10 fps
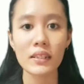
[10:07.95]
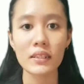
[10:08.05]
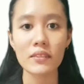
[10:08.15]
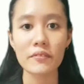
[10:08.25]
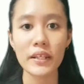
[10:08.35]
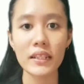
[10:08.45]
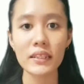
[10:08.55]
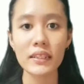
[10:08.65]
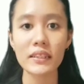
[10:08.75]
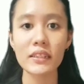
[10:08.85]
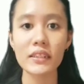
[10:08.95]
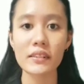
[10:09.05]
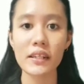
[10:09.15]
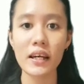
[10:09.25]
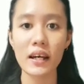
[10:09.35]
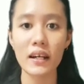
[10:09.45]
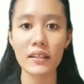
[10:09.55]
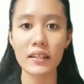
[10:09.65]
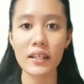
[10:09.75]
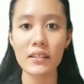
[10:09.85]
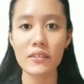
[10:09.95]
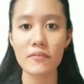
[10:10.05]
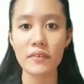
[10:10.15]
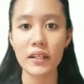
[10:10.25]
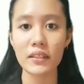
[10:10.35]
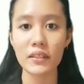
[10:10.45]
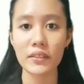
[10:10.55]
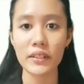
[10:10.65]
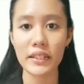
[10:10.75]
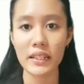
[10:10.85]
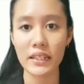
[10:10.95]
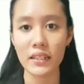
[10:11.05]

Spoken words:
The failure criteria are then defined accordingly.